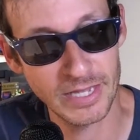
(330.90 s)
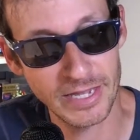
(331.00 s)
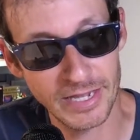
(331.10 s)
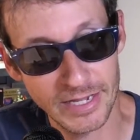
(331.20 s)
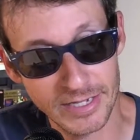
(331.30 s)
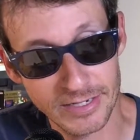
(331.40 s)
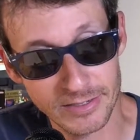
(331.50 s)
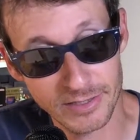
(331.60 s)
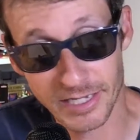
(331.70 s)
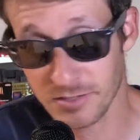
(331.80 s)
And
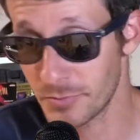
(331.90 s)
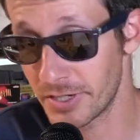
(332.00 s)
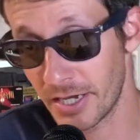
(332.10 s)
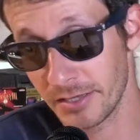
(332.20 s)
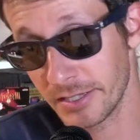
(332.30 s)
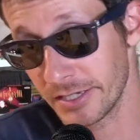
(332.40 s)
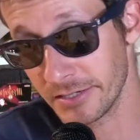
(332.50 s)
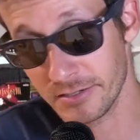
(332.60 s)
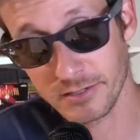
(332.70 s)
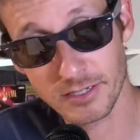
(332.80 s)
last but not
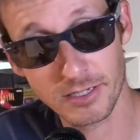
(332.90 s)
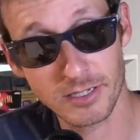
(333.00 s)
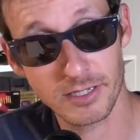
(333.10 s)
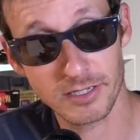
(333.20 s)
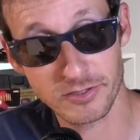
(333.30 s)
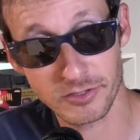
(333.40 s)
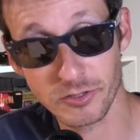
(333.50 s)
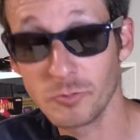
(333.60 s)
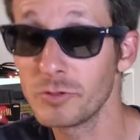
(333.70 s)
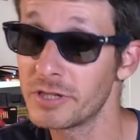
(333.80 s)
least is
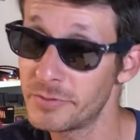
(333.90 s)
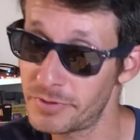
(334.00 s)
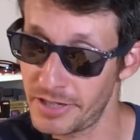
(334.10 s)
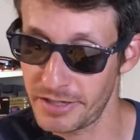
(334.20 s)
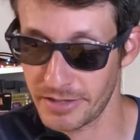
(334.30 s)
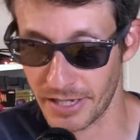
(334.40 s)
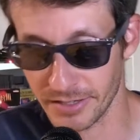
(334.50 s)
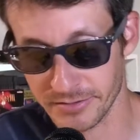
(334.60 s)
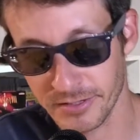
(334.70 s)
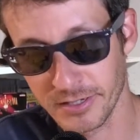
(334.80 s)
You Really Play
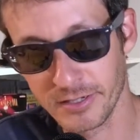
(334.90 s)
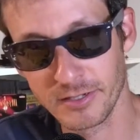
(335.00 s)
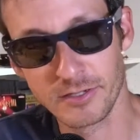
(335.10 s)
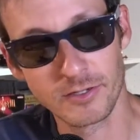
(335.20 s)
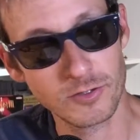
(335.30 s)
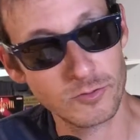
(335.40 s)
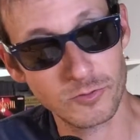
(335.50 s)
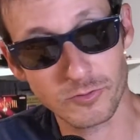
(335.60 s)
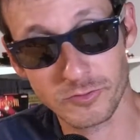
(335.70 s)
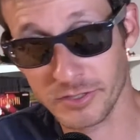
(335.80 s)
That,
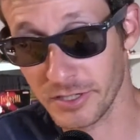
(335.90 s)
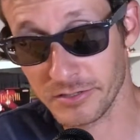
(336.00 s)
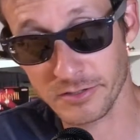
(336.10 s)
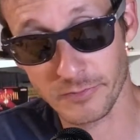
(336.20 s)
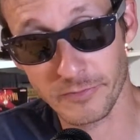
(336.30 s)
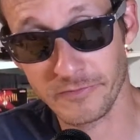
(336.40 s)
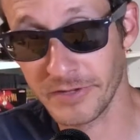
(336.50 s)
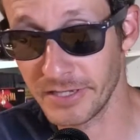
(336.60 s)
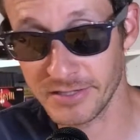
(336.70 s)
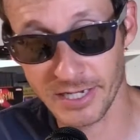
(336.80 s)
who does some
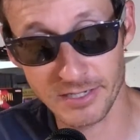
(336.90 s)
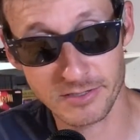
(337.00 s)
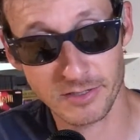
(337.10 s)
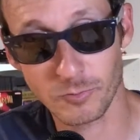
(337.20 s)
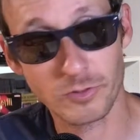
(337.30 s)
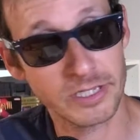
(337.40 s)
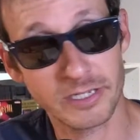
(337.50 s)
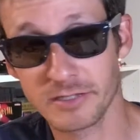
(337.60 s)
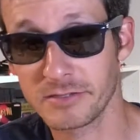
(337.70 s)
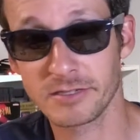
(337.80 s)
fantastic, really
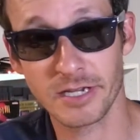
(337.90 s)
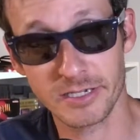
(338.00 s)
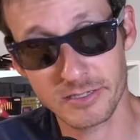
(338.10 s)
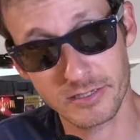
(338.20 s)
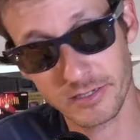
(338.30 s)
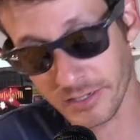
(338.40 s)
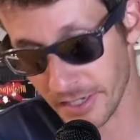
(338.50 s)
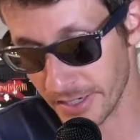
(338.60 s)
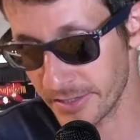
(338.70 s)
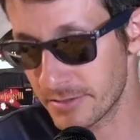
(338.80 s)
concise,
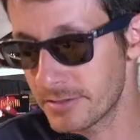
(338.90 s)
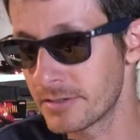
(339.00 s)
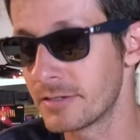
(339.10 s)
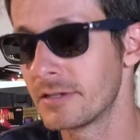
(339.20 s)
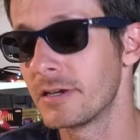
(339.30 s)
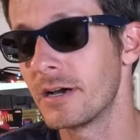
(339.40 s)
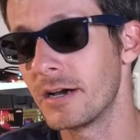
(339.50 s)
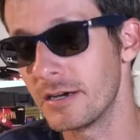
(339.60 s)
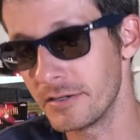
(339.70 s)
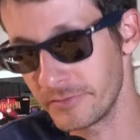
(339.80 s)
nice
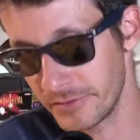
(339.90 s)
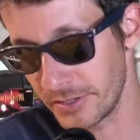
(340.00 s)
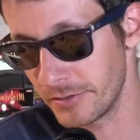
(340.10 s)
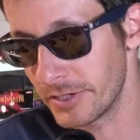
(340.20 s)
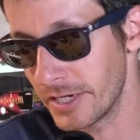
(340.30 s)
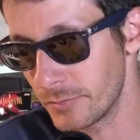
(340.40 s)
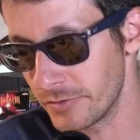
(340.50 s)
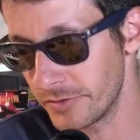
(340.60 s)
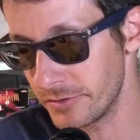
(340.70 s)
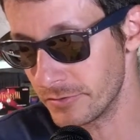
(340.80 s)
video game
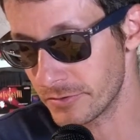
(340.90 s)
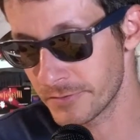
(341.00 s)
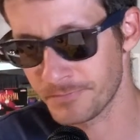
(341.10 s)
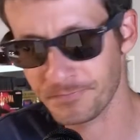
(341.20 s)
reviews.